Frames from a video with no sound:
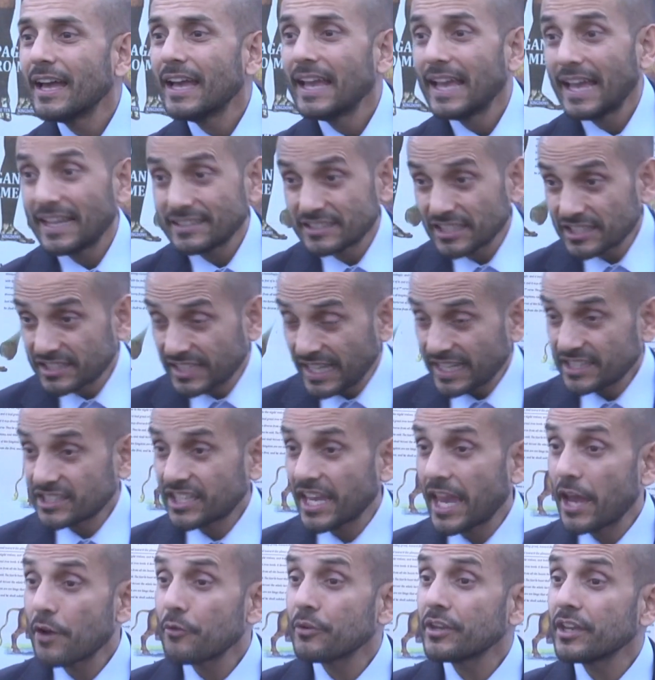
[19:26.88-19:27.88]
He has a
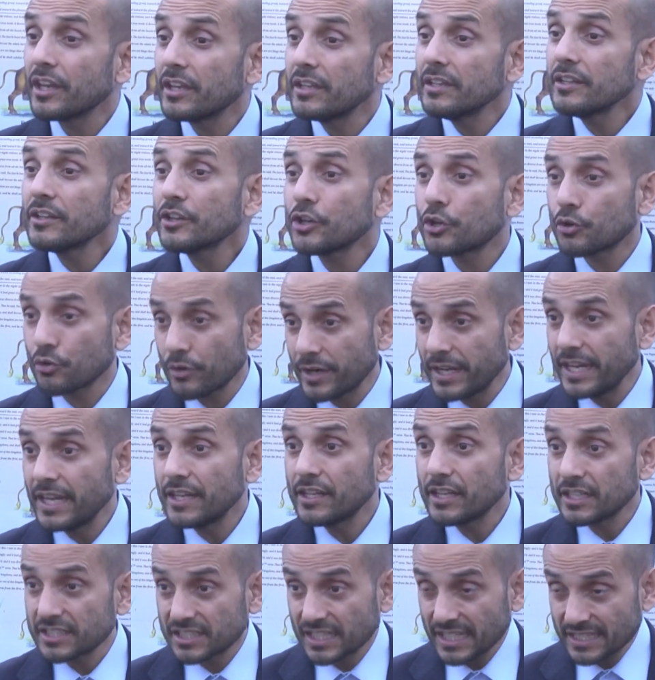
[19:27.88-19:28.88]
sectarian
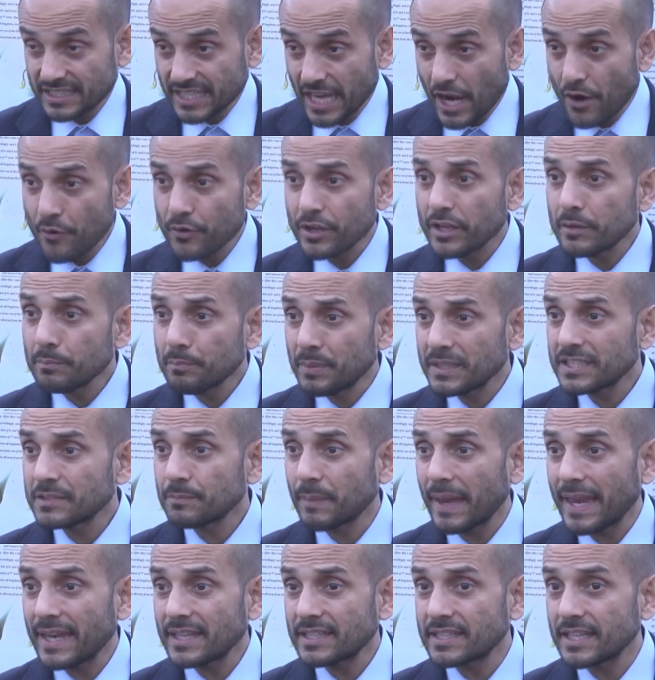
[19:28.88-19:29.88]
creed, a sectarian
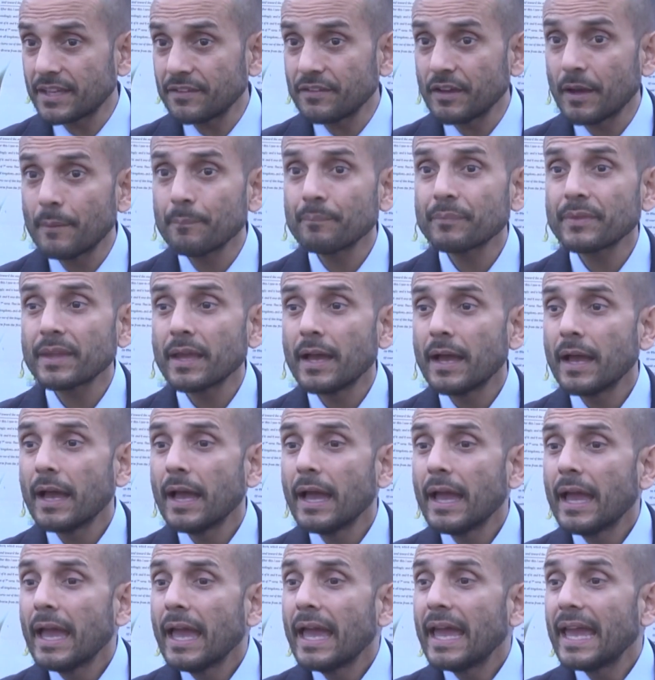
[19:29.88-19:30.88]
perspective.
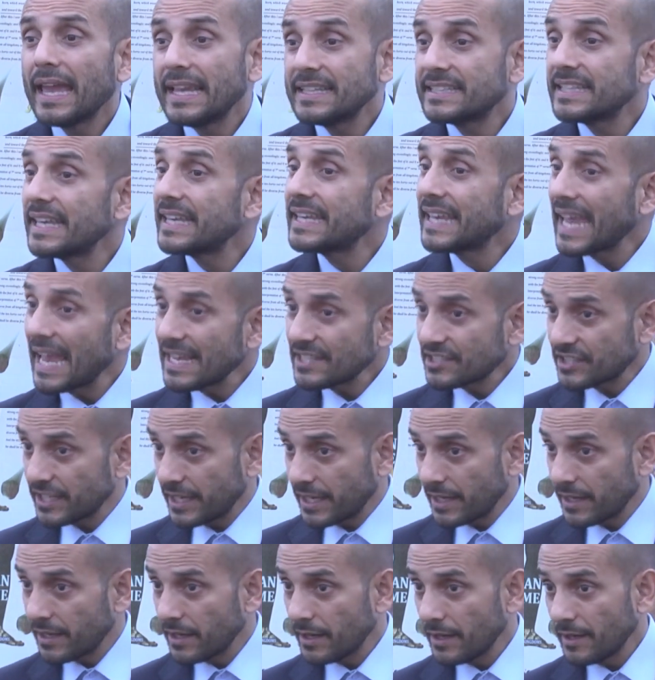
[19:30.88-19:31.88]
Is he
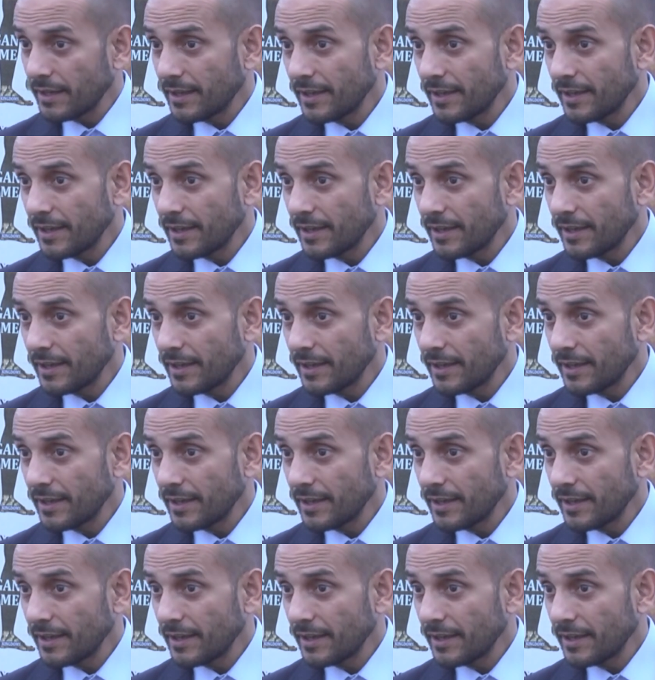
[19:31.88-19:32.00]
guessing?